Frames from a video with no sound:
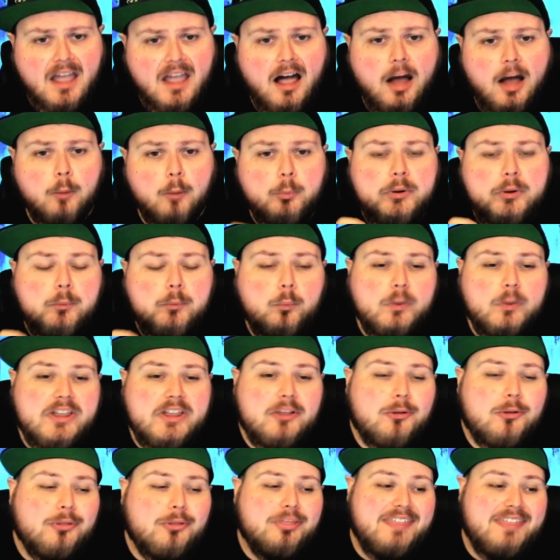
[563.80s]
We
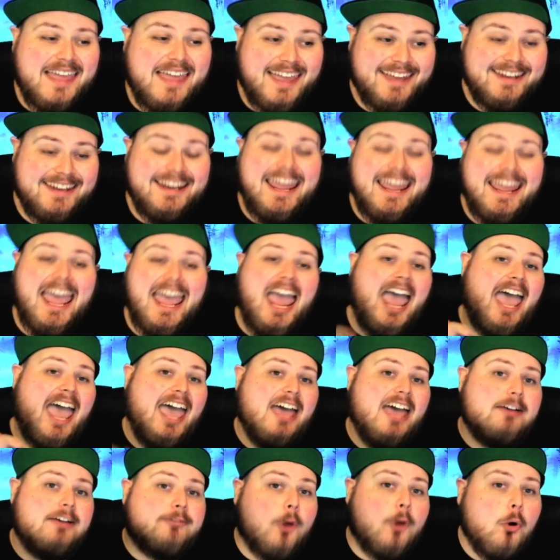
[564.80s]
will then
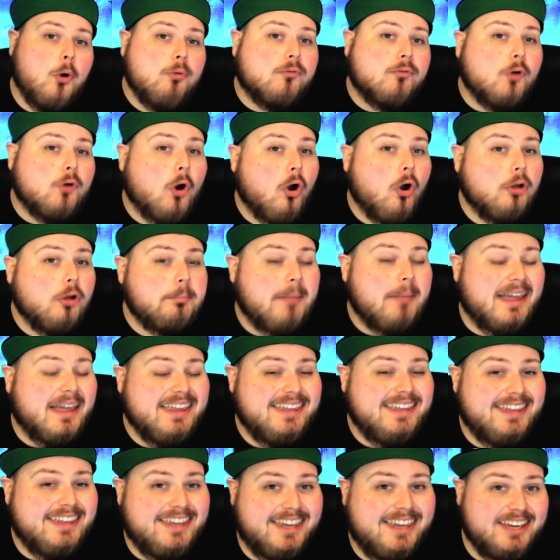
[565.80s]
have, over on
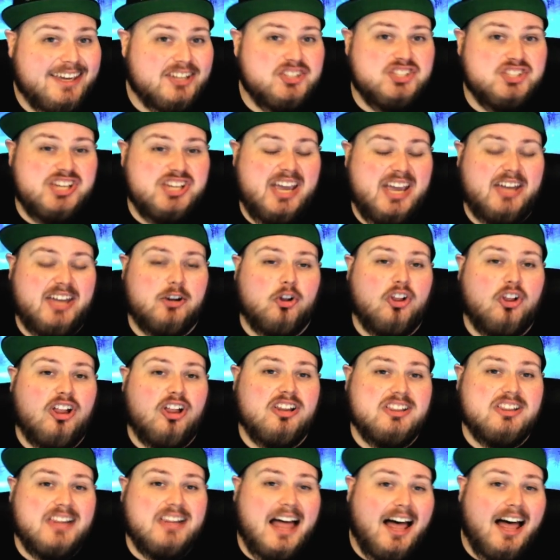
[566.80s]
my Kick channel,
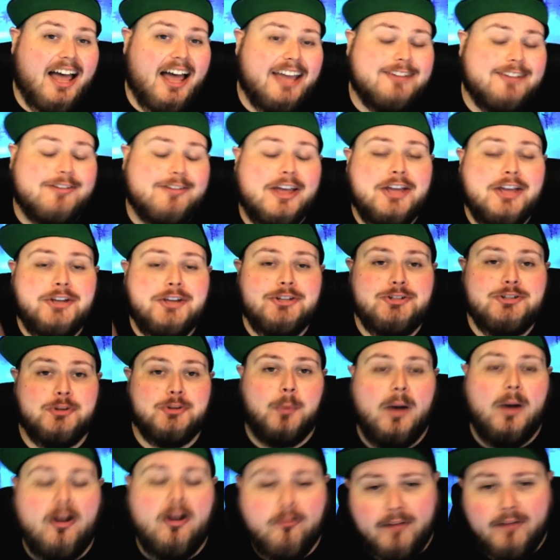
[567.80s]
a live
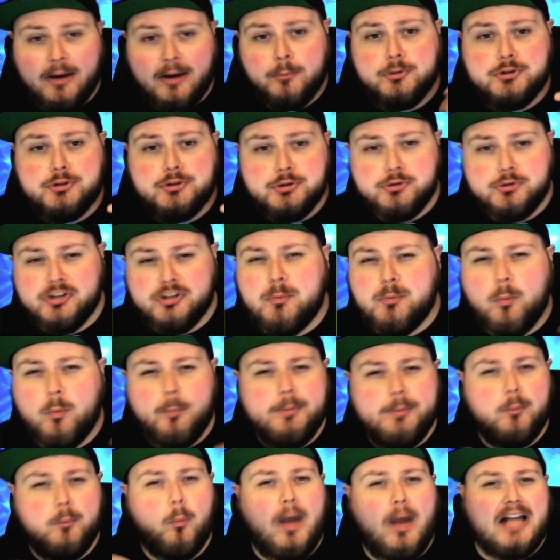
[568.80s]
12-hour stream.
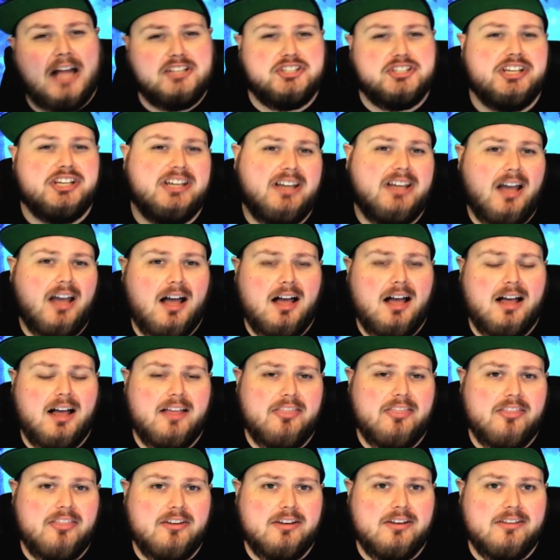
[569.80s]
We'll be watching
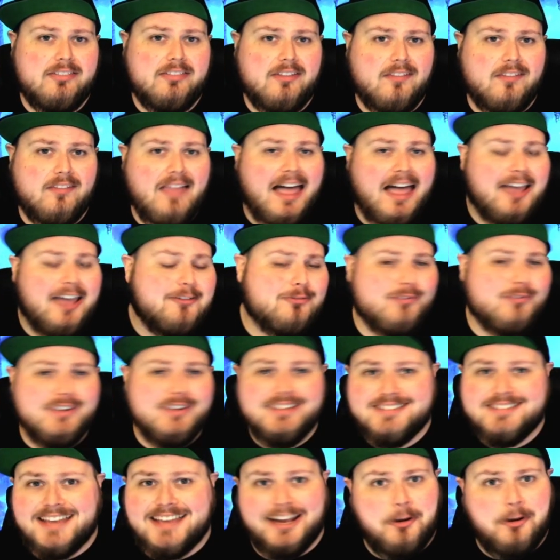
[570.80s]
the live
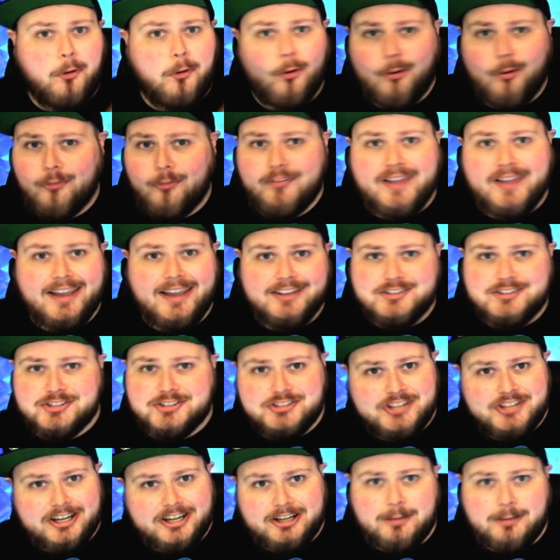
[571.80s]
feeds kind of all day,
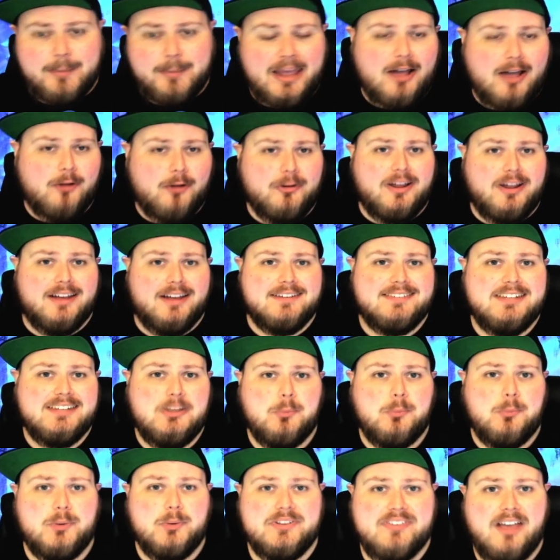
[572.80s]
just checking them out,
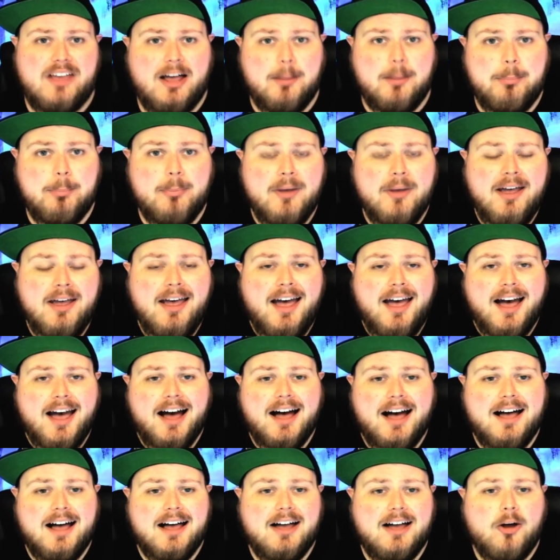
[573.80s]
seeing what's up
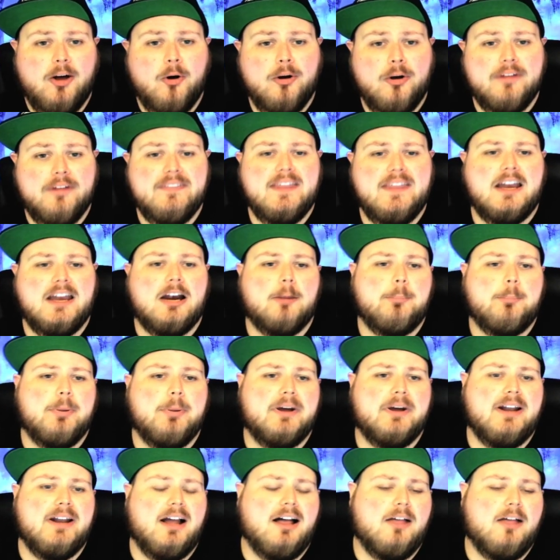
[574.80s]
on there.
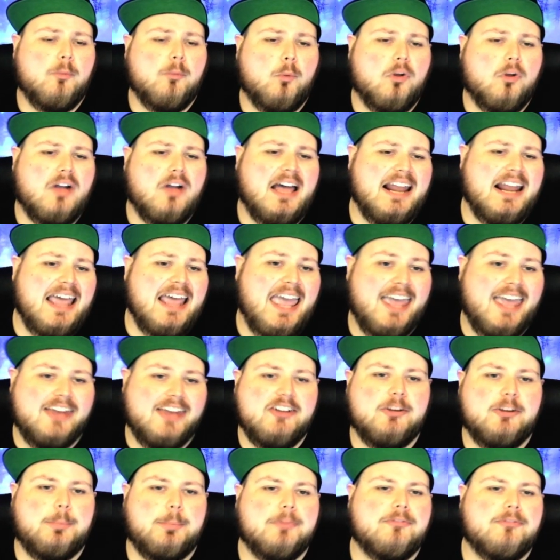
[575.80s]
But we'll kind of
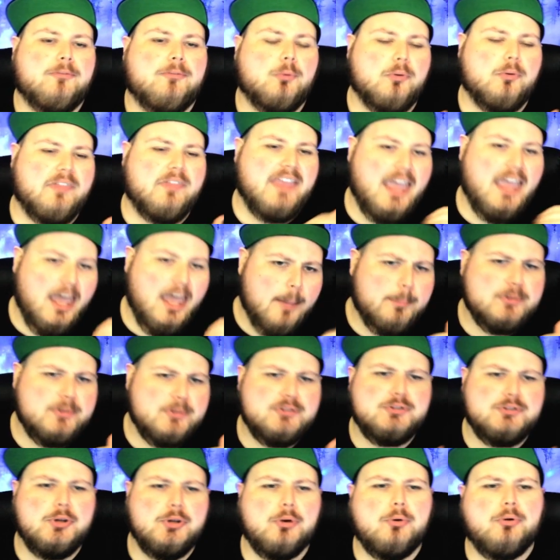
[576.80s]
end before the
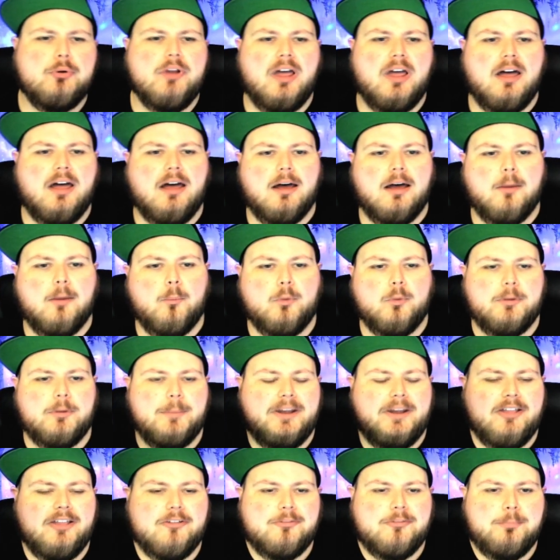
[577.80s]
episode. One of
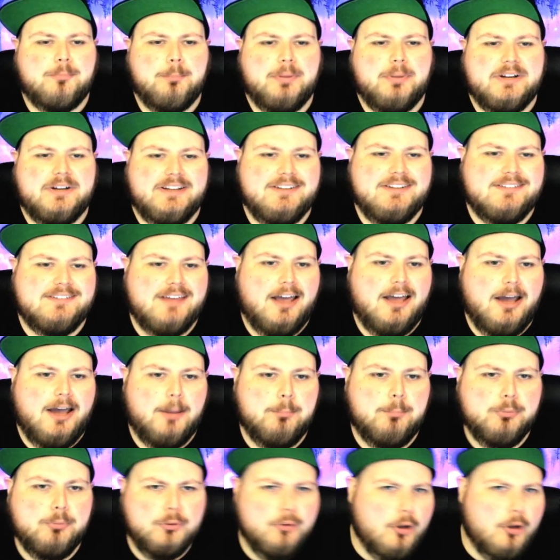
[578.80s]
my other buddies,
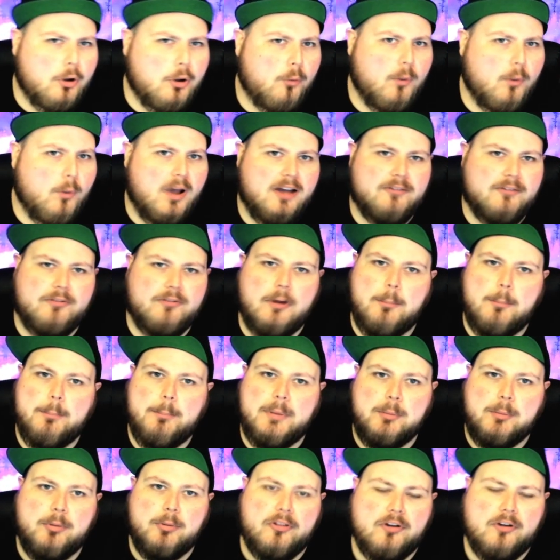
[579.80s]
Bruno from
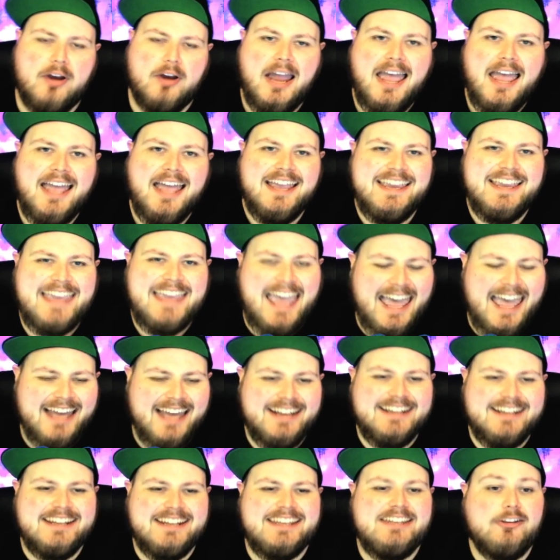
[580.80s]
Big Brother
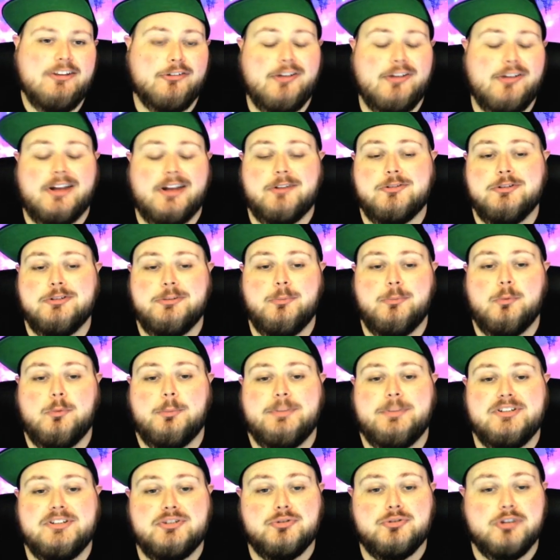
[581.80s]
Canada, he actually
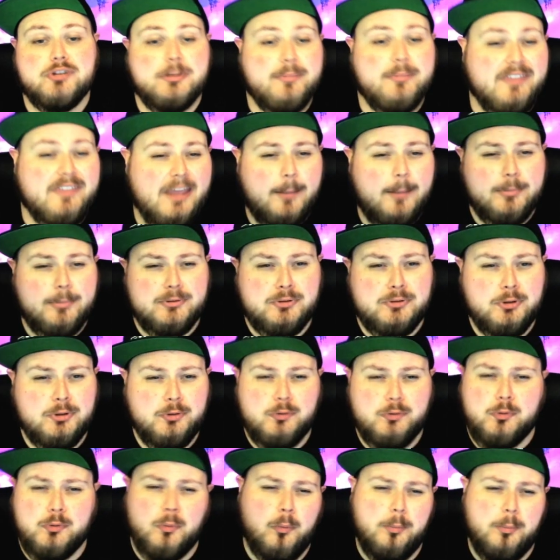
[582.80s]
will be streaming the
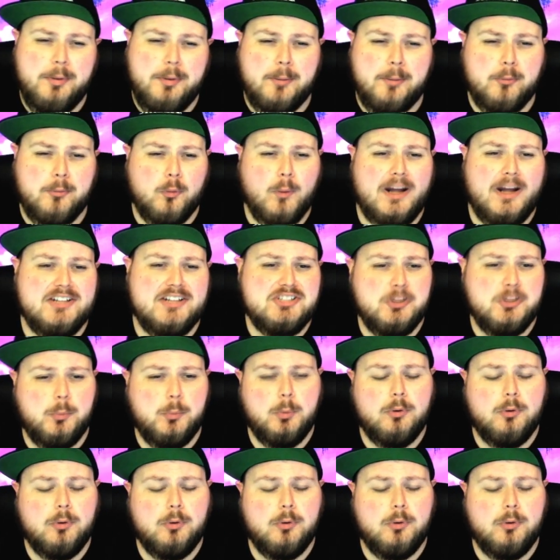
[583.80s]
episode, so we'll be able to watch it.